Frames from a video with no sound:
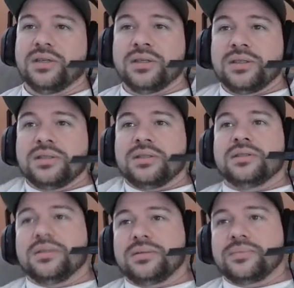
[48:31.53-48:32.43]
All right, we
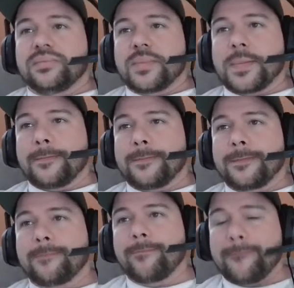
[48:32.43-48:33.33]
got Sweat and
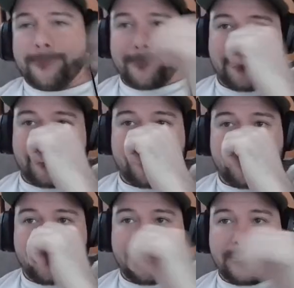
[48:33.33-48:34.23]
Simmons out of the
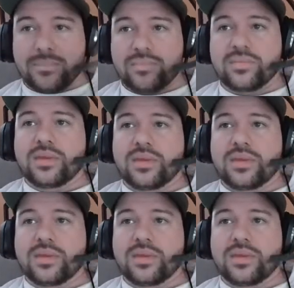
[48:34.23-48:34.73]
game right now.